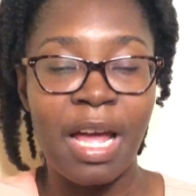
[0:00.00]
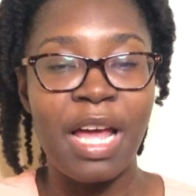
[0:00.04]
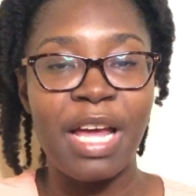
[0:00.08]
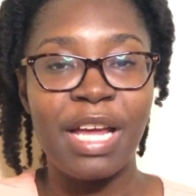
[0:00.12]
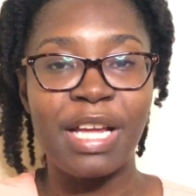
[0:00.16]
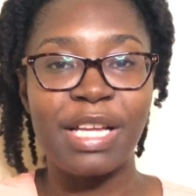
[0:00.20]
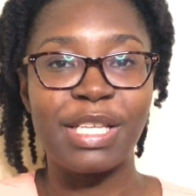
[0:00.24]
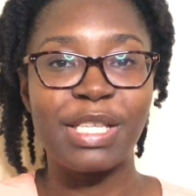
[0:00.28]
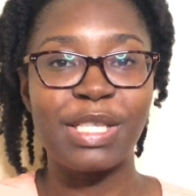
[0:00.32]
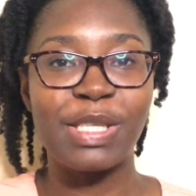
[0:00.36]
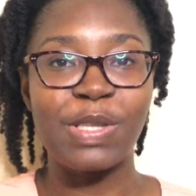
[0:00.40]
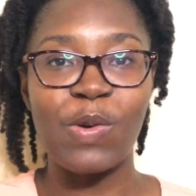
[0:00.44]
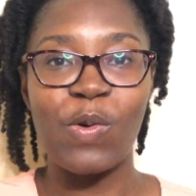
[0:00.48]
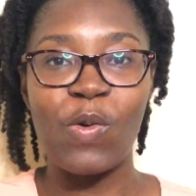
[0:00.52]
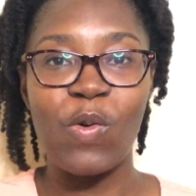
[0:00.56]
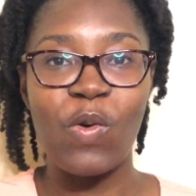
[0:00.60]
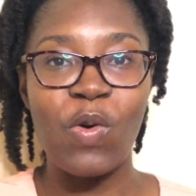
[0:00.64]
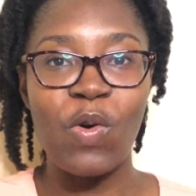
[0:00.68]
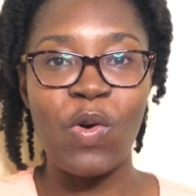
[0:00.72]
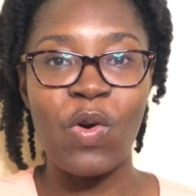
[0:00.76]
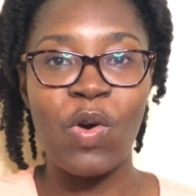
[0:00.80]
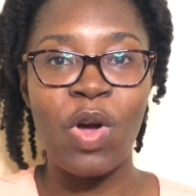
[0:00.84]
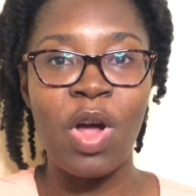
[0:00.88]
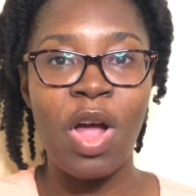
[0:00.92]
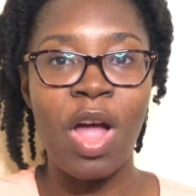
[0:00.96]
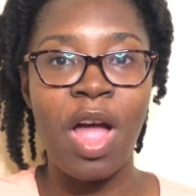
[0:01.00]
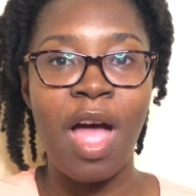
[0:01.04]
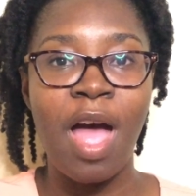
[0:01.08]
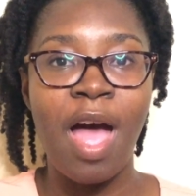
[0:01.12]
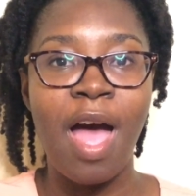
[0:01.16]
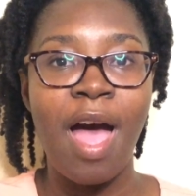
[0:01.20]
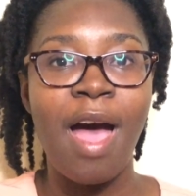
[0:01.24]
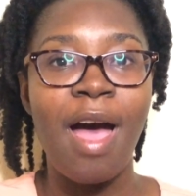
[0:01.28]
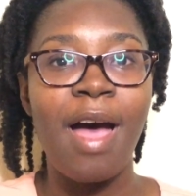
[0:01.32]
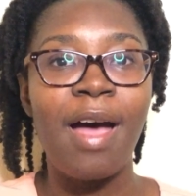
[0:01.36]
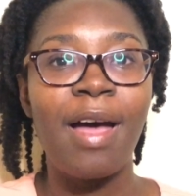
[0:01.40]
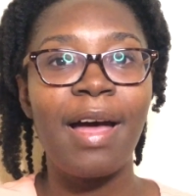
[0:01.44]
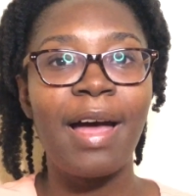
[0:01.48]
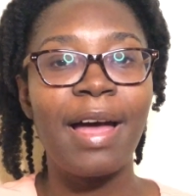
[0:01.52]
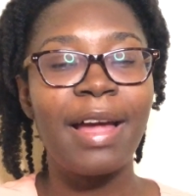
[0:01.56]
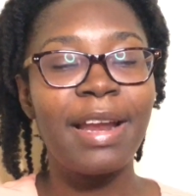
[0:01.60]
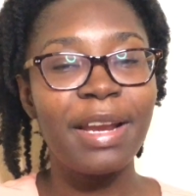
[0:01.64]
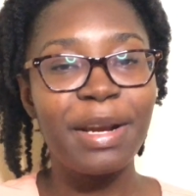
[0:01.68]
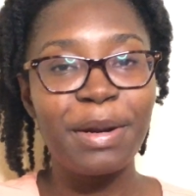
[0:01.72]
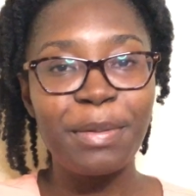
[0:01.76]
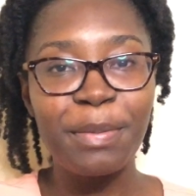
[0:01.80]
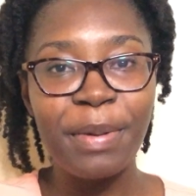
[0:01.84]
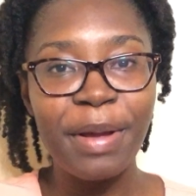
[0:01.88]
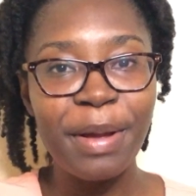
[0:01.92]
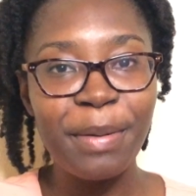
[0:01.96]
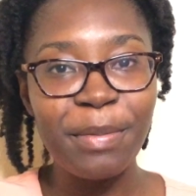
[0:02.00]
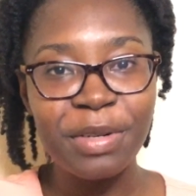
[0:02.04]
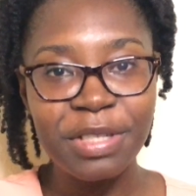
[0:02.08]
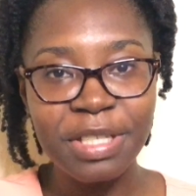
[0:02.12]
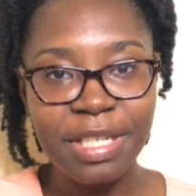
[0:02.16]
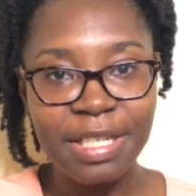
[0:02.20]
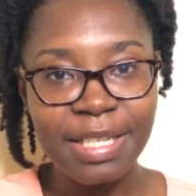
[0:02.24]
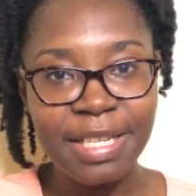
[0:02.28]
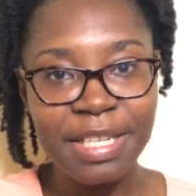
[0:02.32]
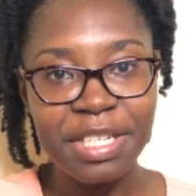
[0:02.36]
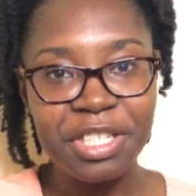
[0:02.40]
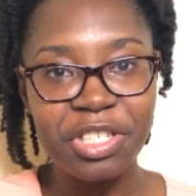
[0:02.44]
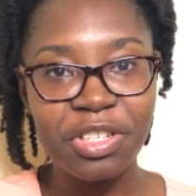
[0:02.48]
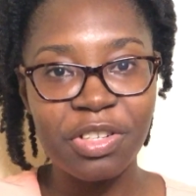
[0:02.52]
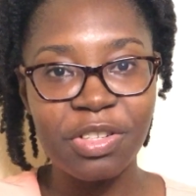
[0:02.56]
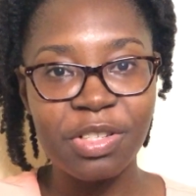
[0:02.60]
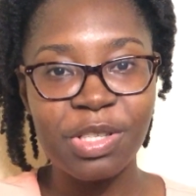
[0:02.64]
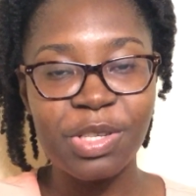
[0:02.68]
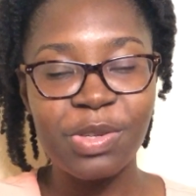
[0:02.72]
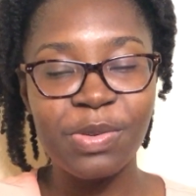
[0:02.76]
So I didn't pay much attention to